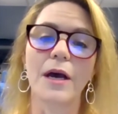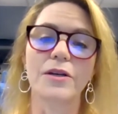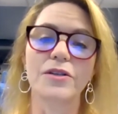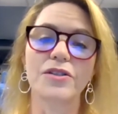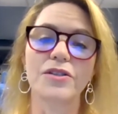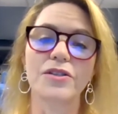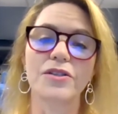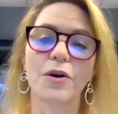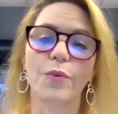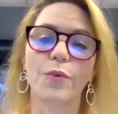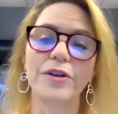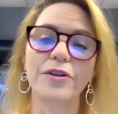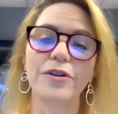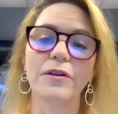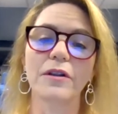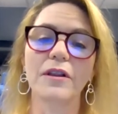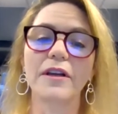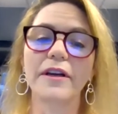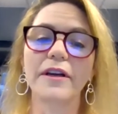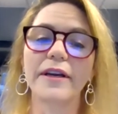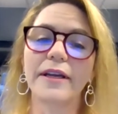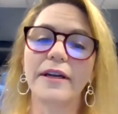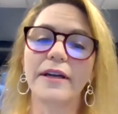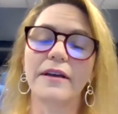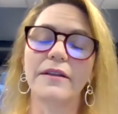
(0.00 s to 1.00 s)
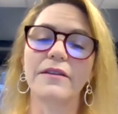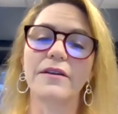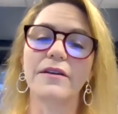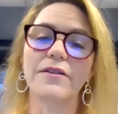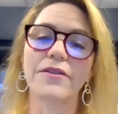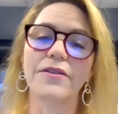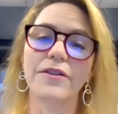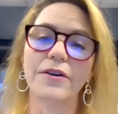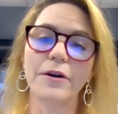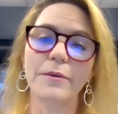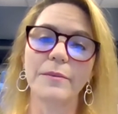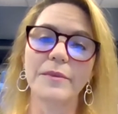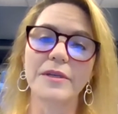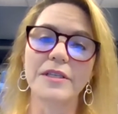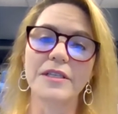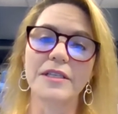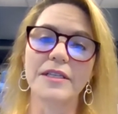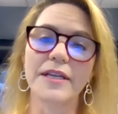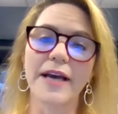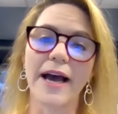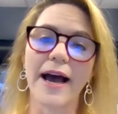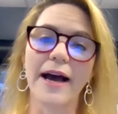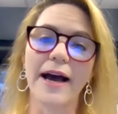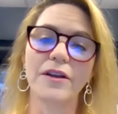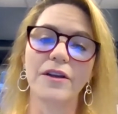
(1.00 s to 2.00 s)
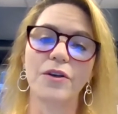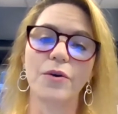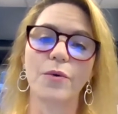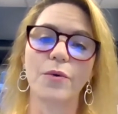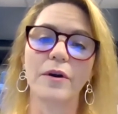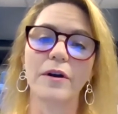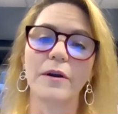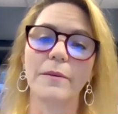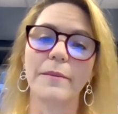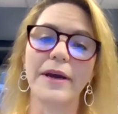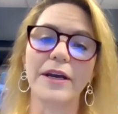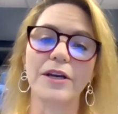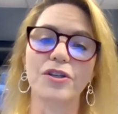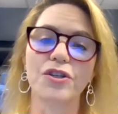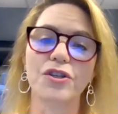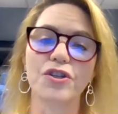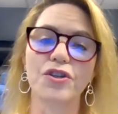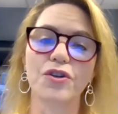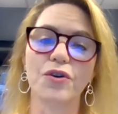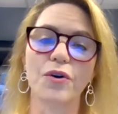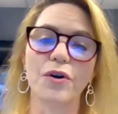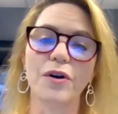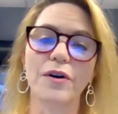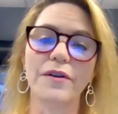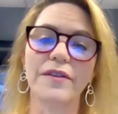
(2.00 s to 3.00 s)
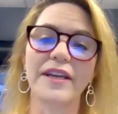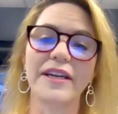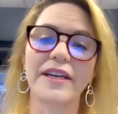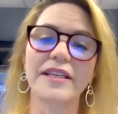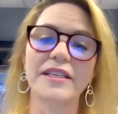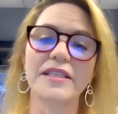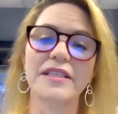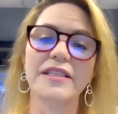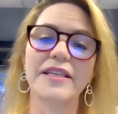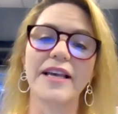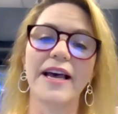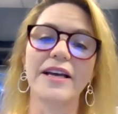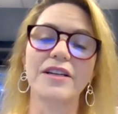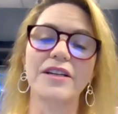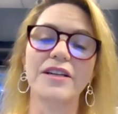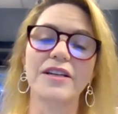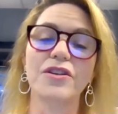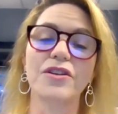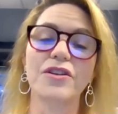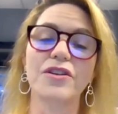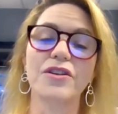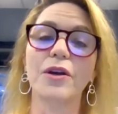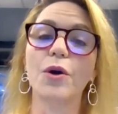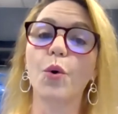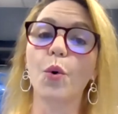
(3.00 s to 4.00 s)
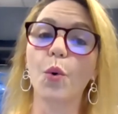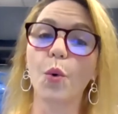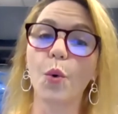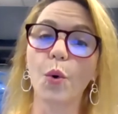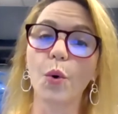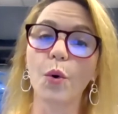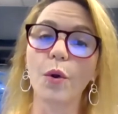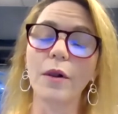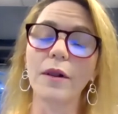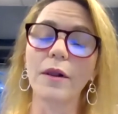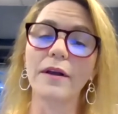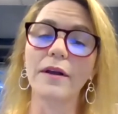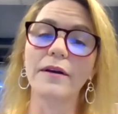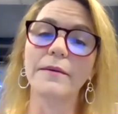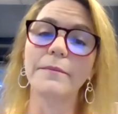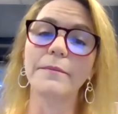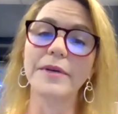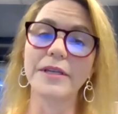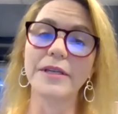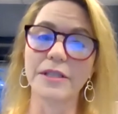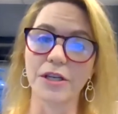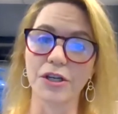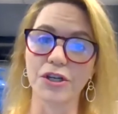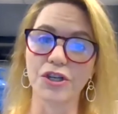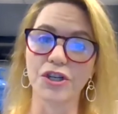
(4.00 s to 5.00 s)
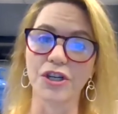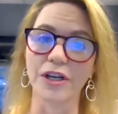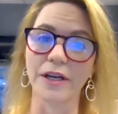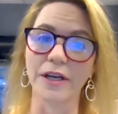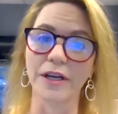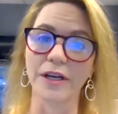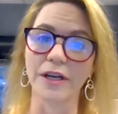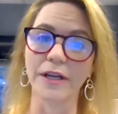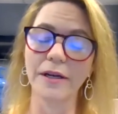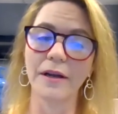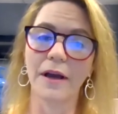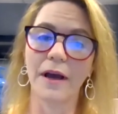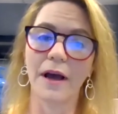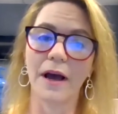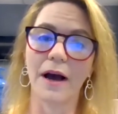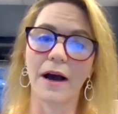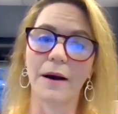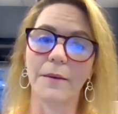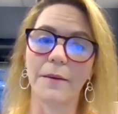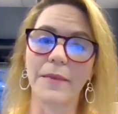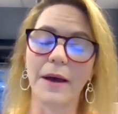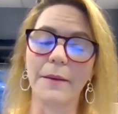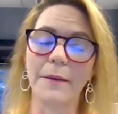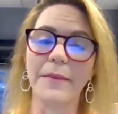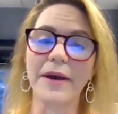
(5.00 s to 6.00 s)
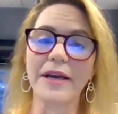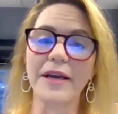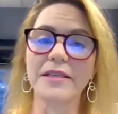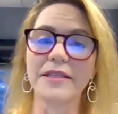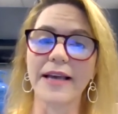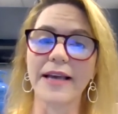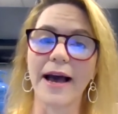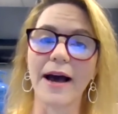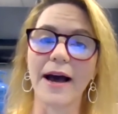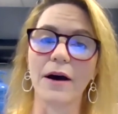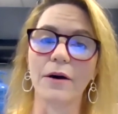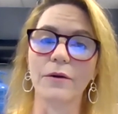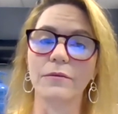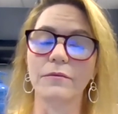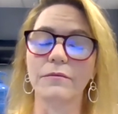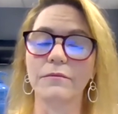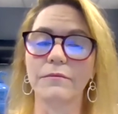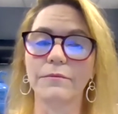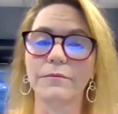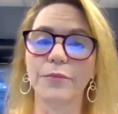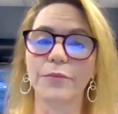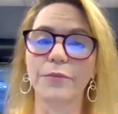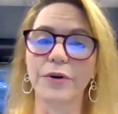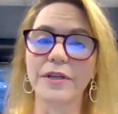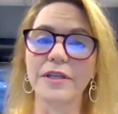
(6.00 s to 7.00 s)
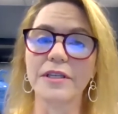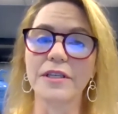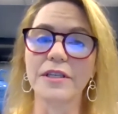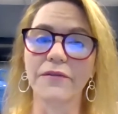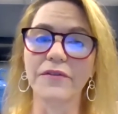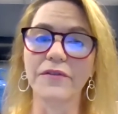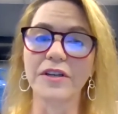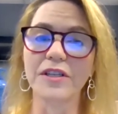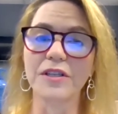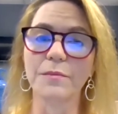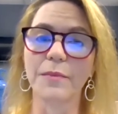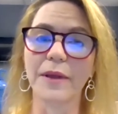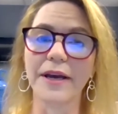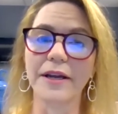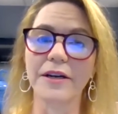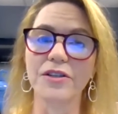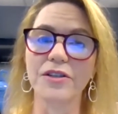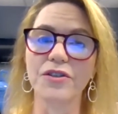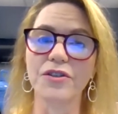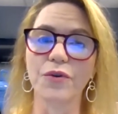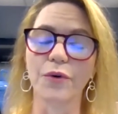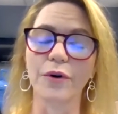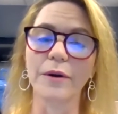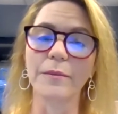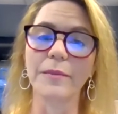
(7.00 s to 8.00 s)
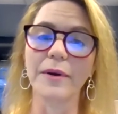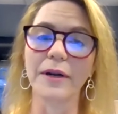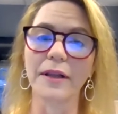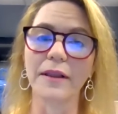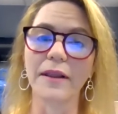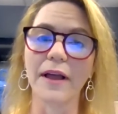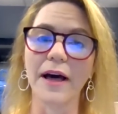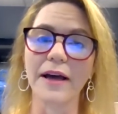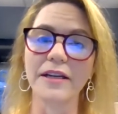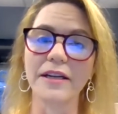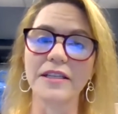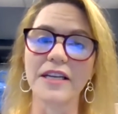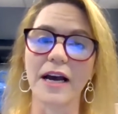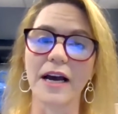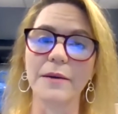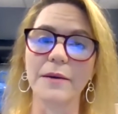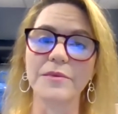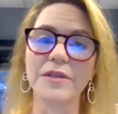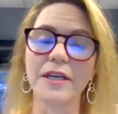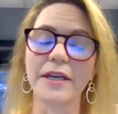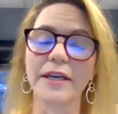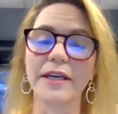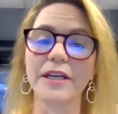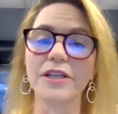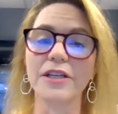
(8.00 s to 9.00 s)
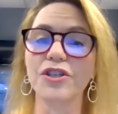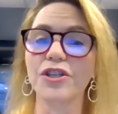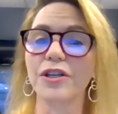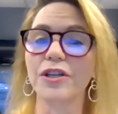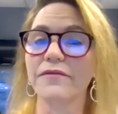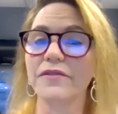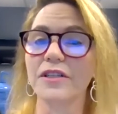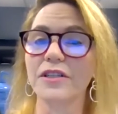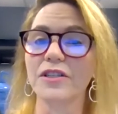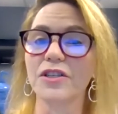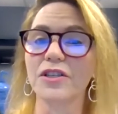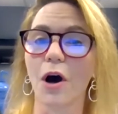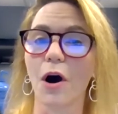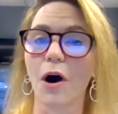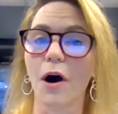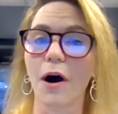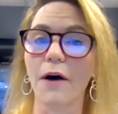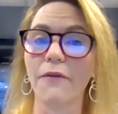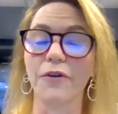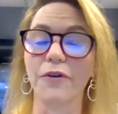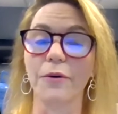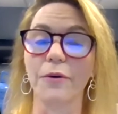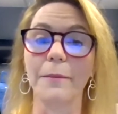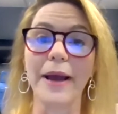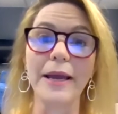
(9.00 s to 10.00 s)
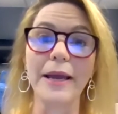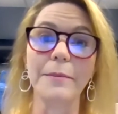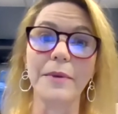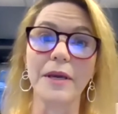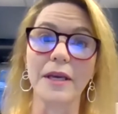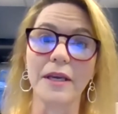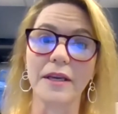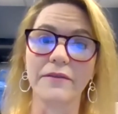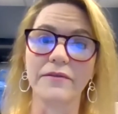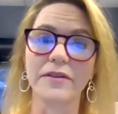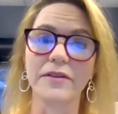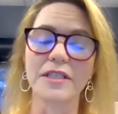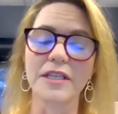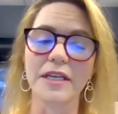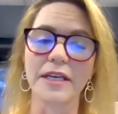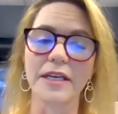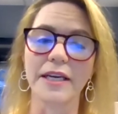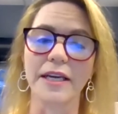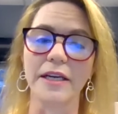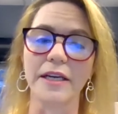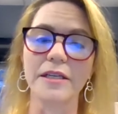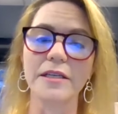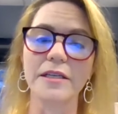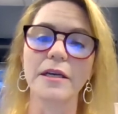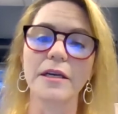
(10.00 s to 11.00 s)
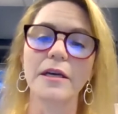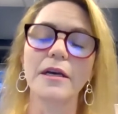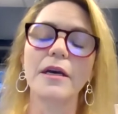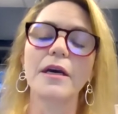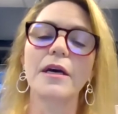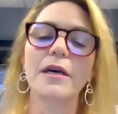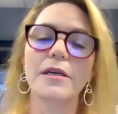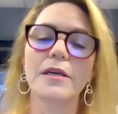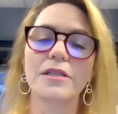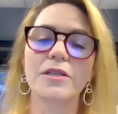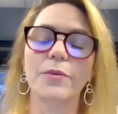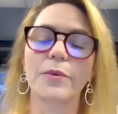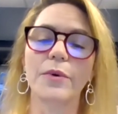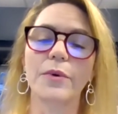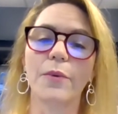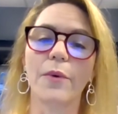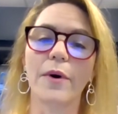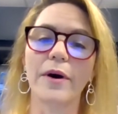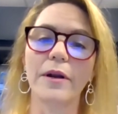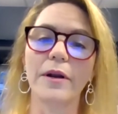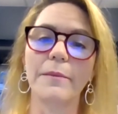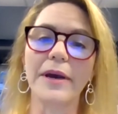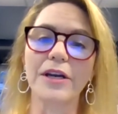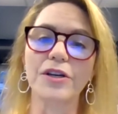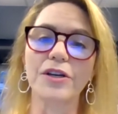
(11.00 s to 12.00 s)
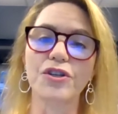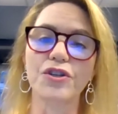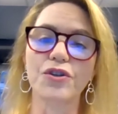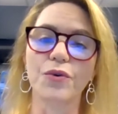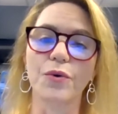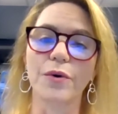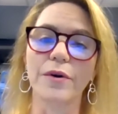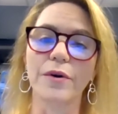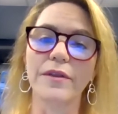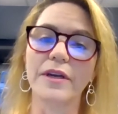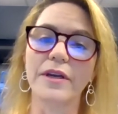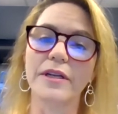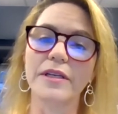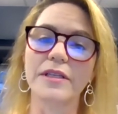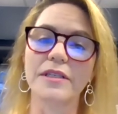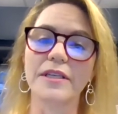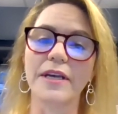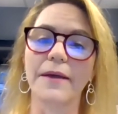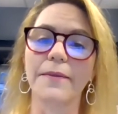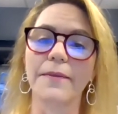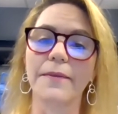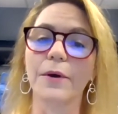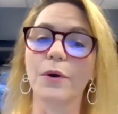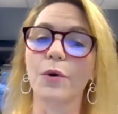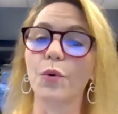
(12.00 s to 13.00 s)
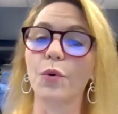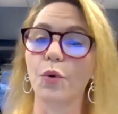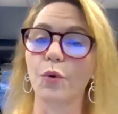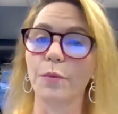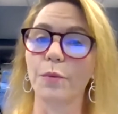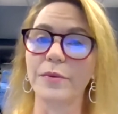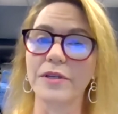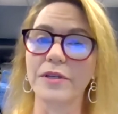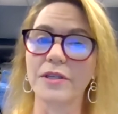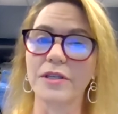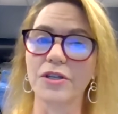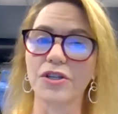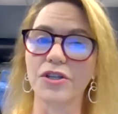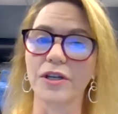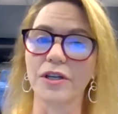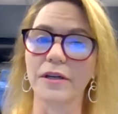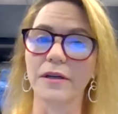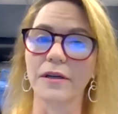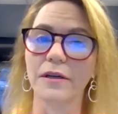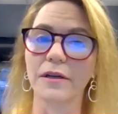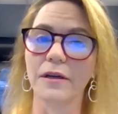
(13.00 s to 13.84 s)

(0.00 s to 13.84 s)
So when you're looking at the thermostat, you want to make sure that it's set to the cool position. Um, that may sound pretty self-explanatory, but a lot of times it gets shifted to off or maybe even to heat. So we want to make sure that it's set in the cool position.